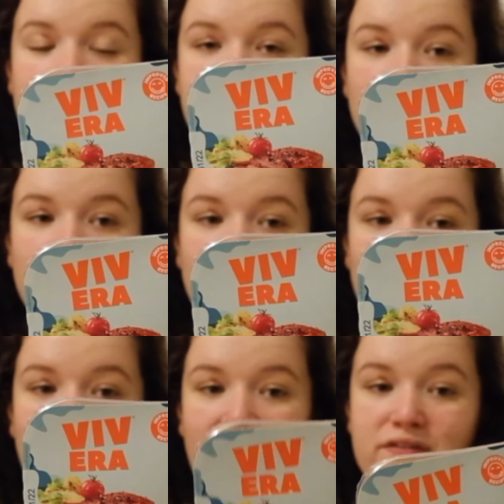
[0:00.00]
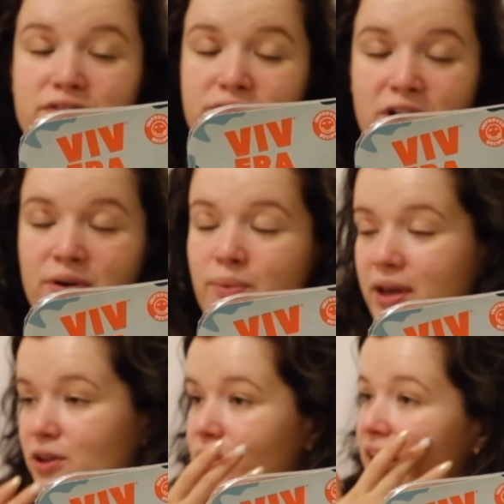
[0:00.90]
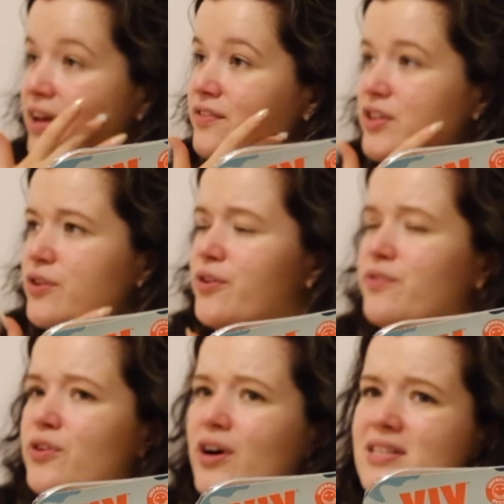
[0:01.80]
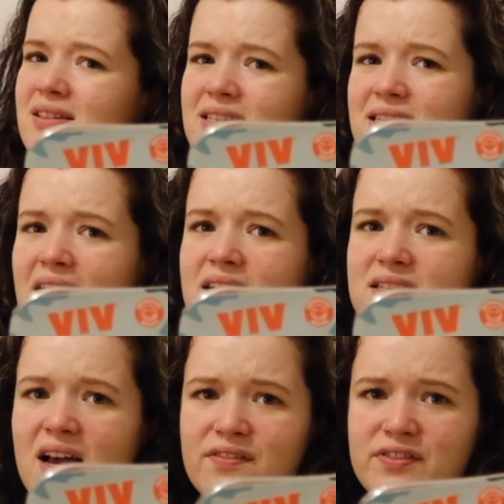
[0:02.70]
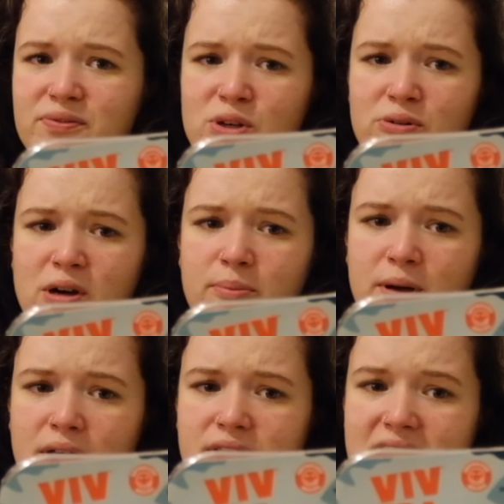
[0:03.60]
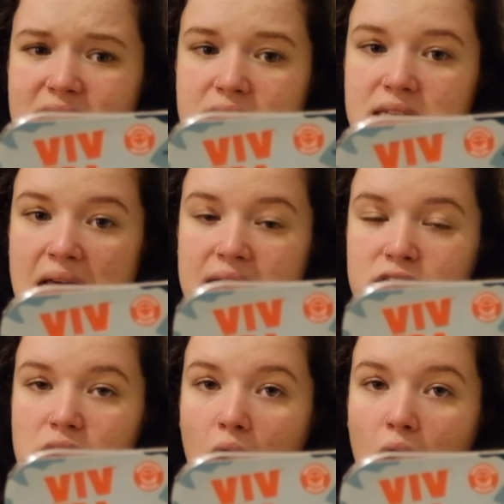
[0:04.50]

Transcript: if you have Vivera where you live. I don't know if you guys in the States have Vivera, but these steaks